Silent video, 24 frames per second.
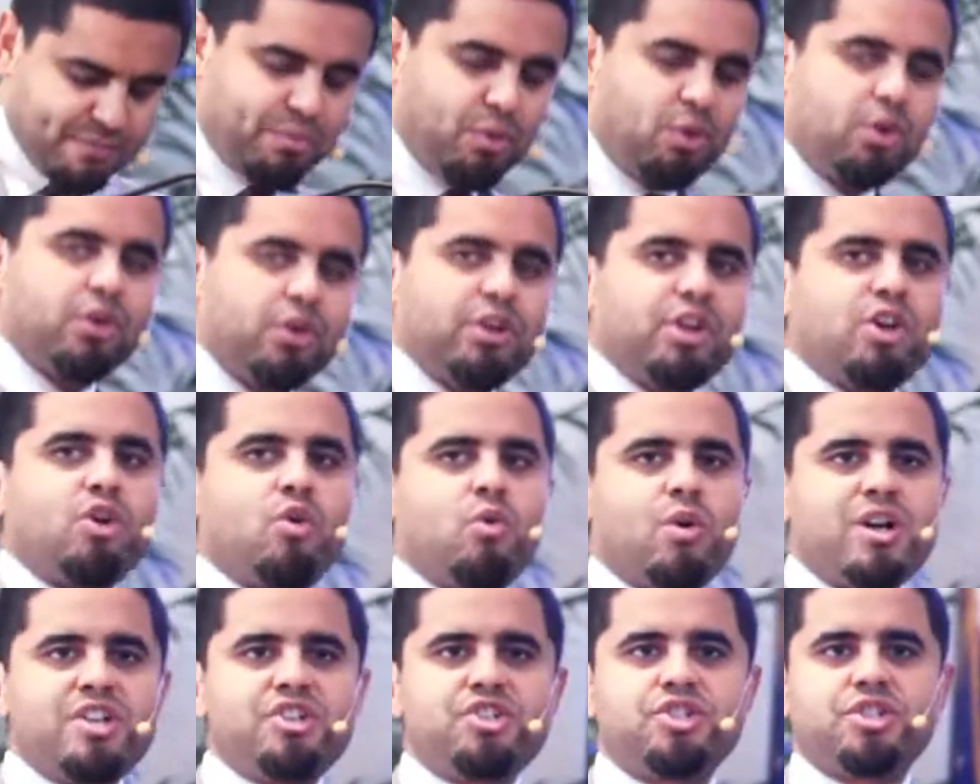important
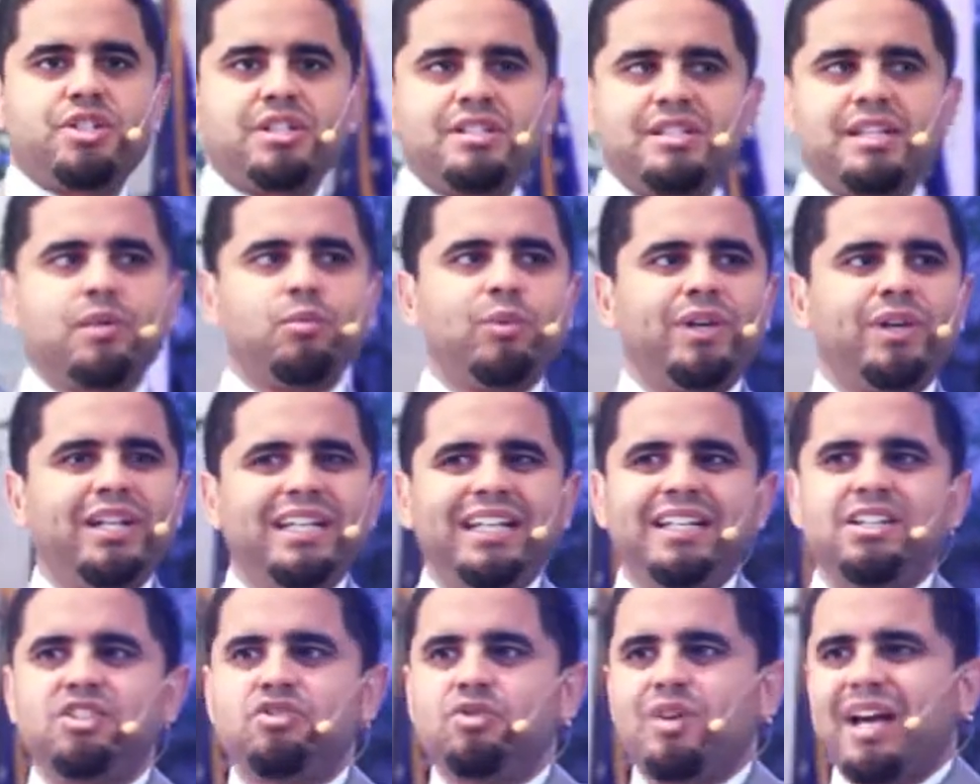questions we
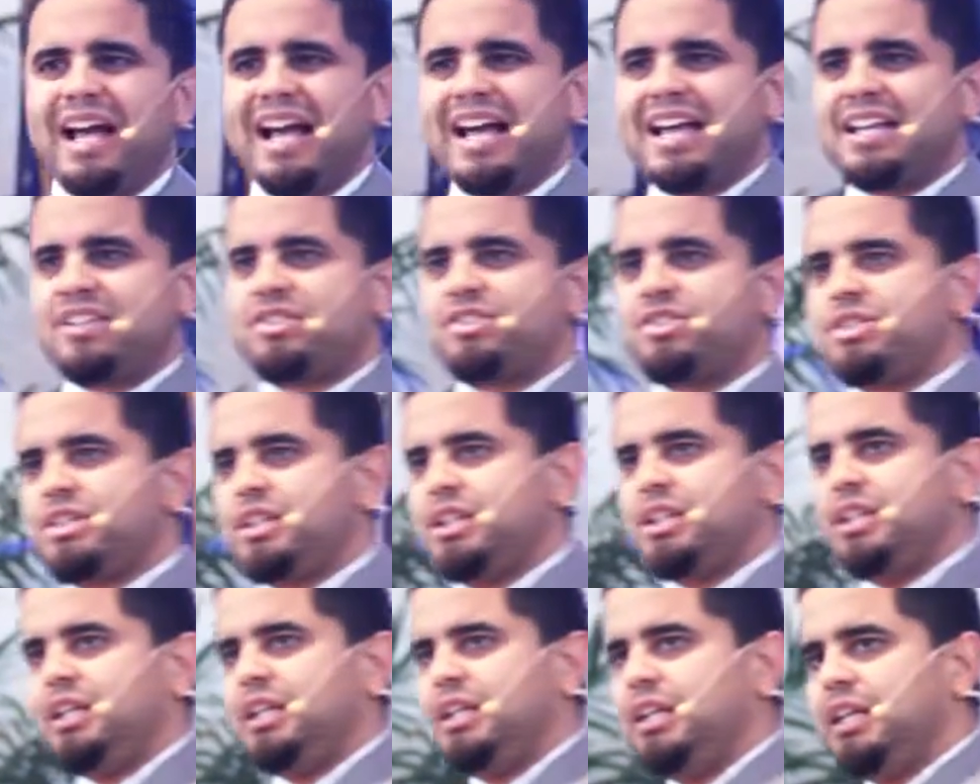need to ask
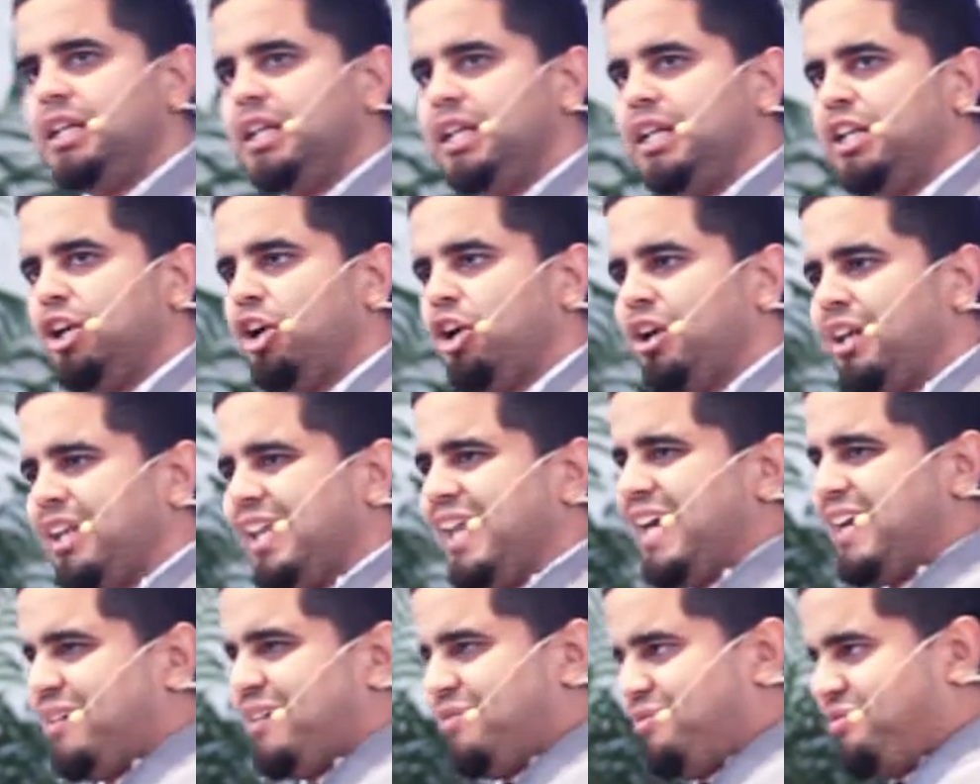in our
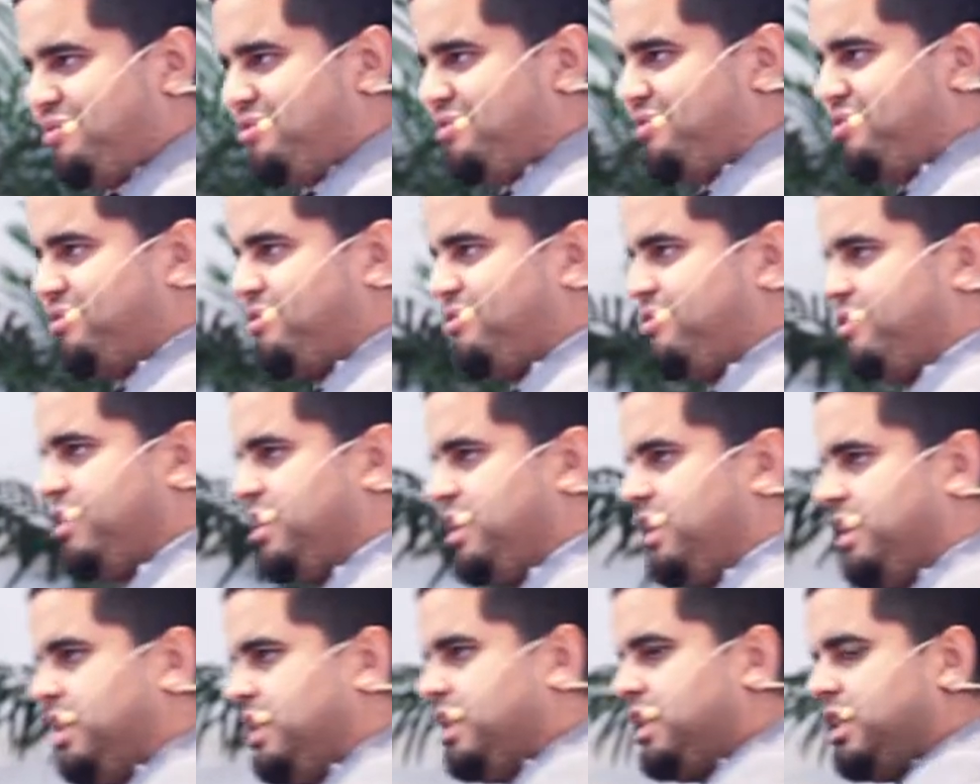life
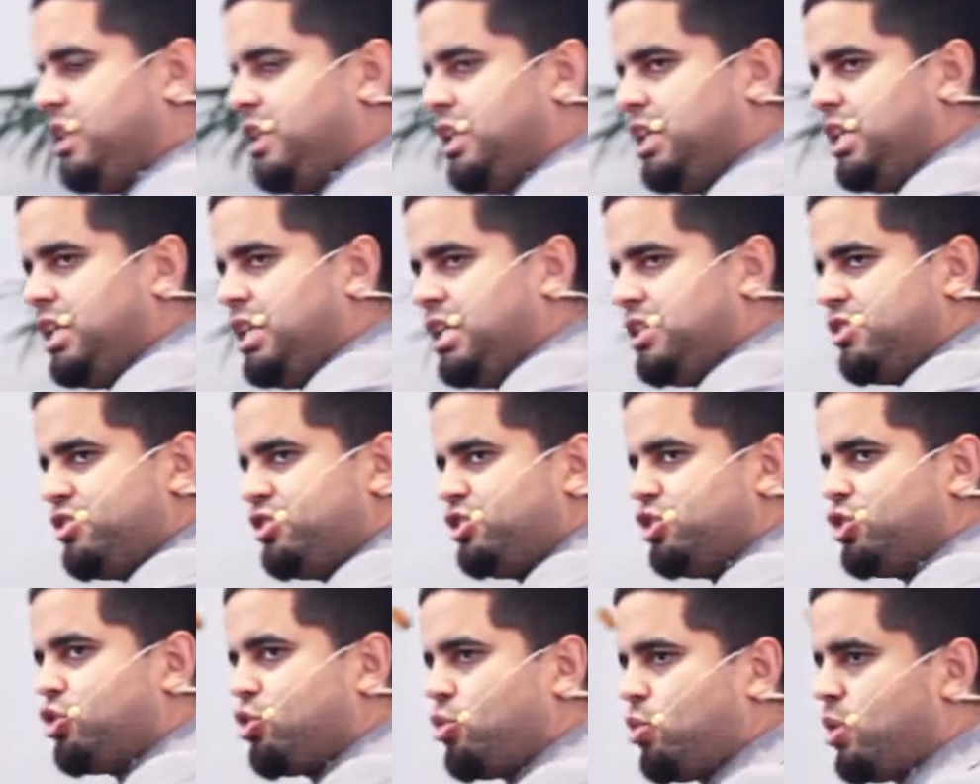is
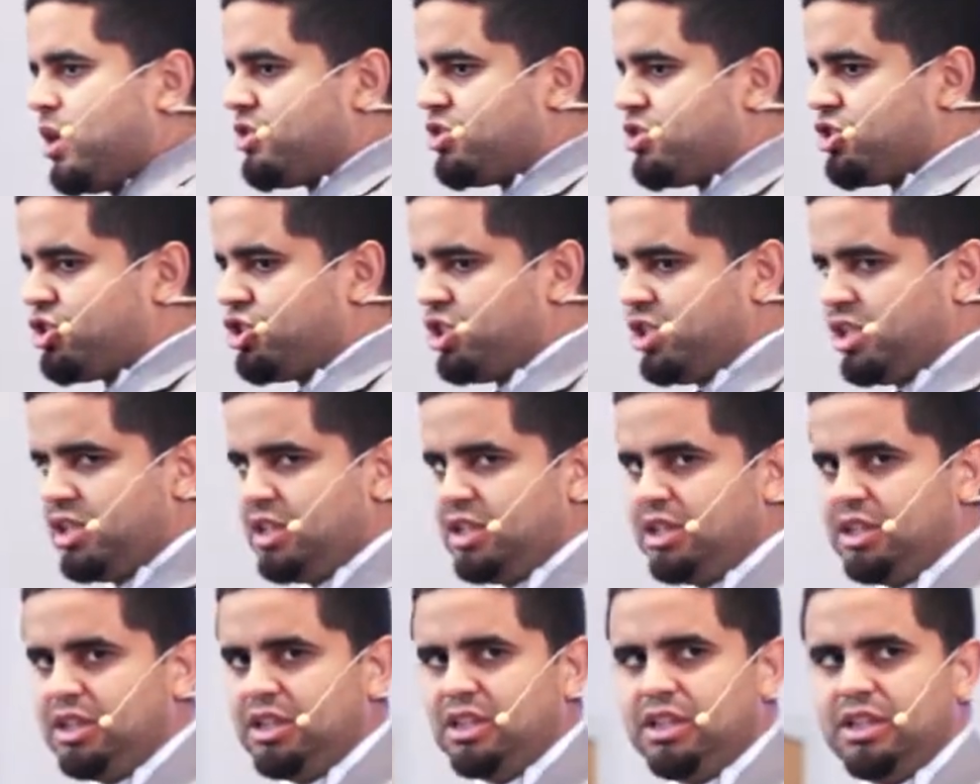the
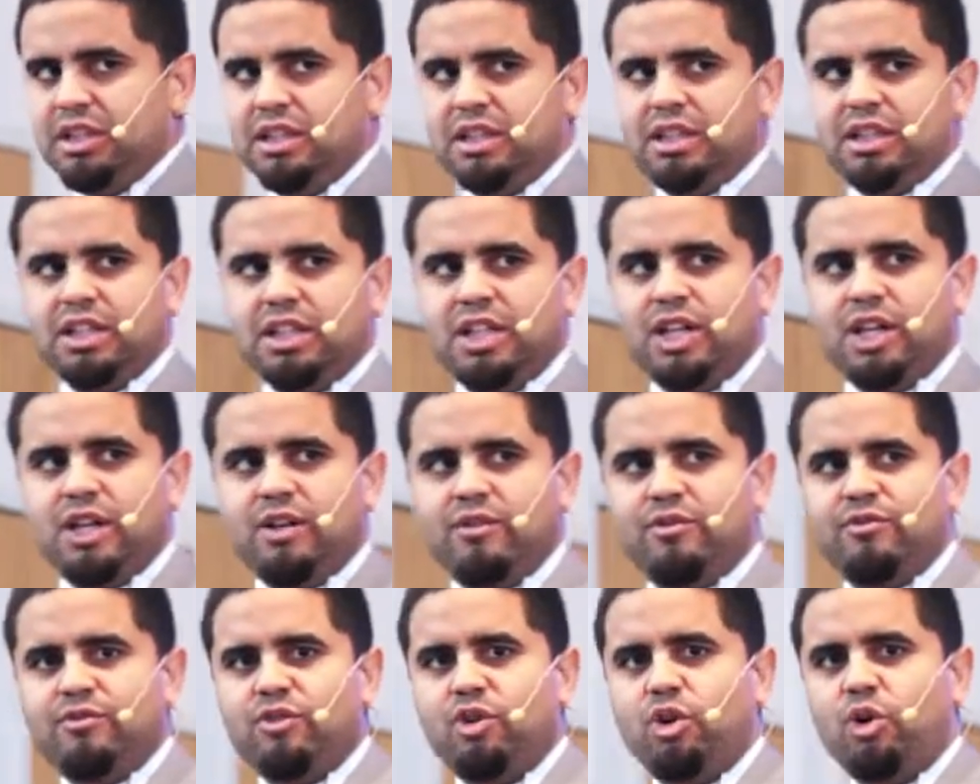question
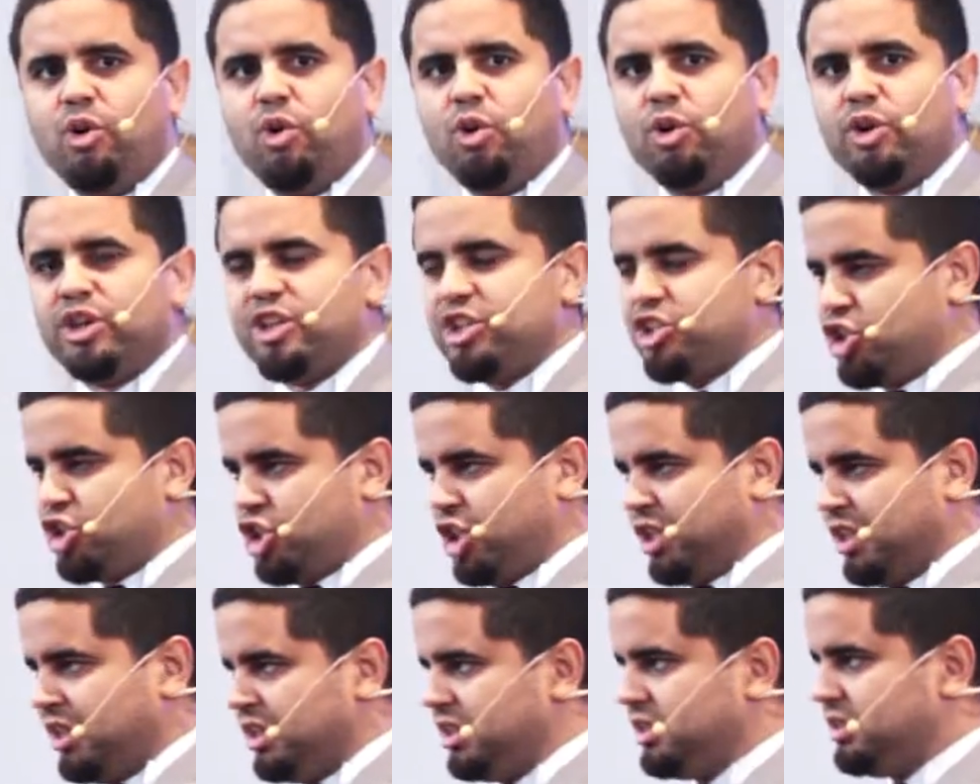of
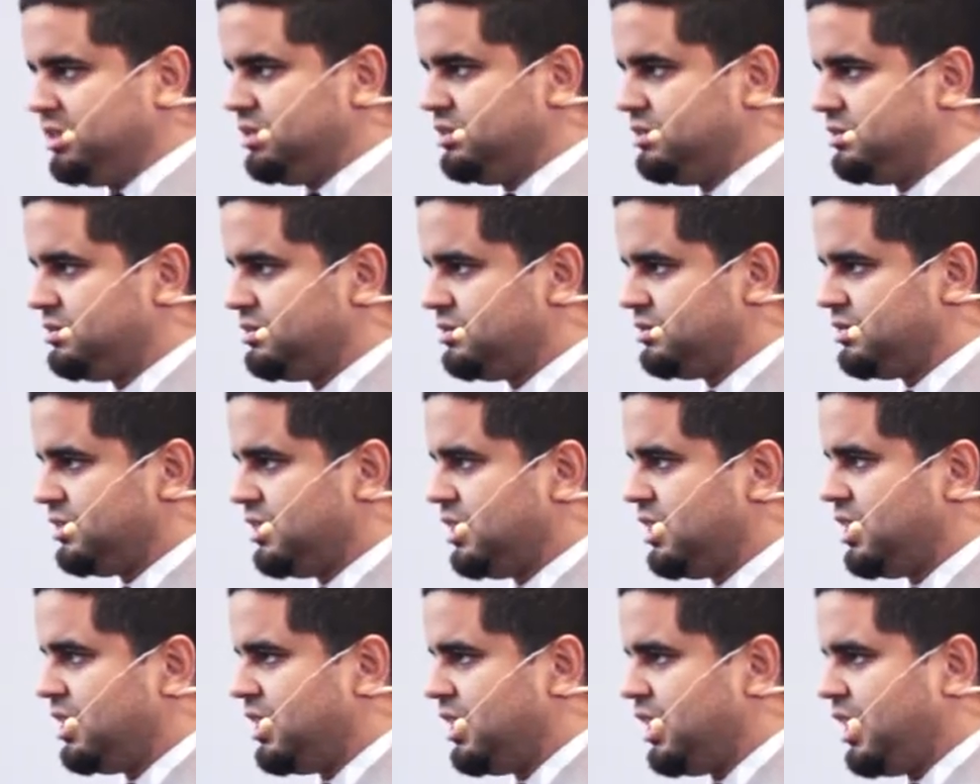origin
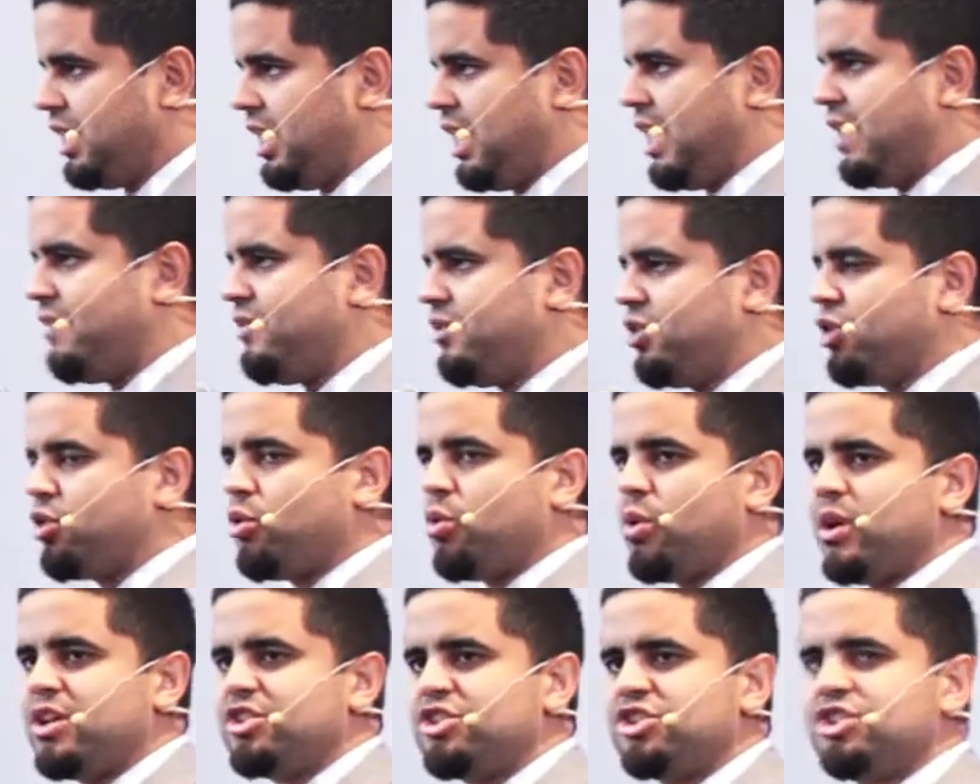and the
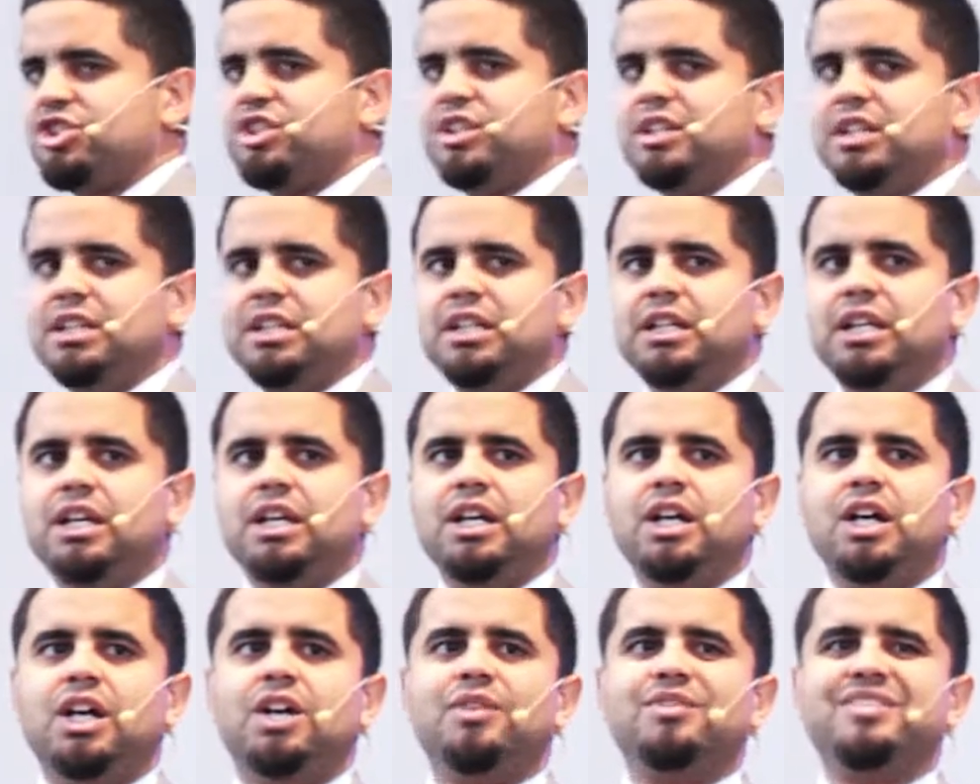question
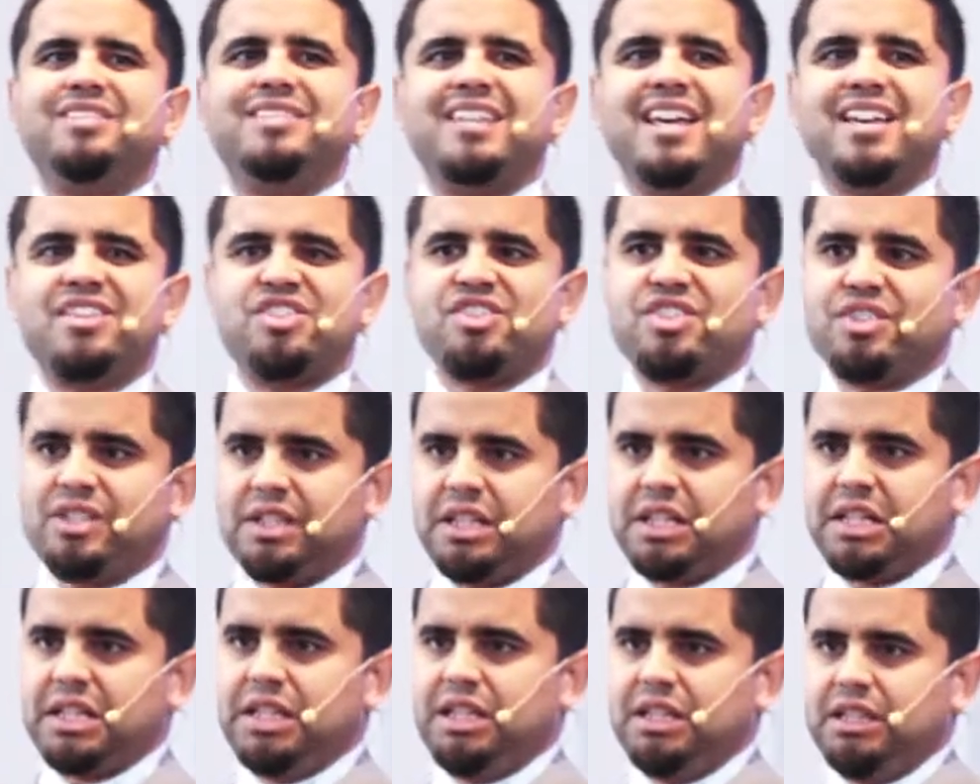of
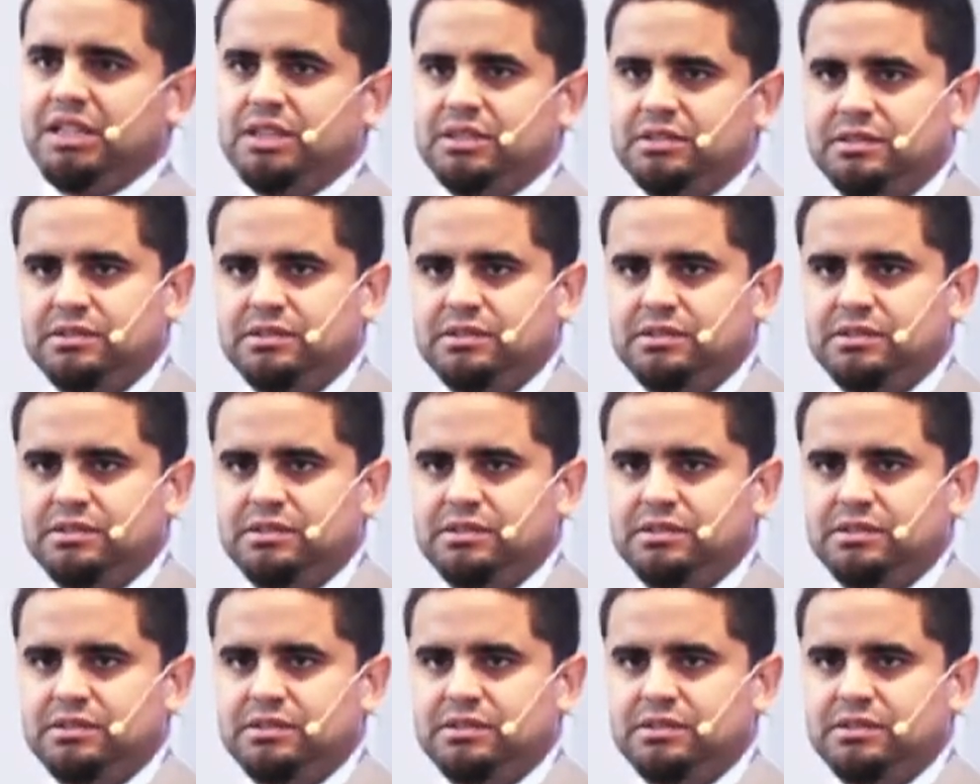destiny,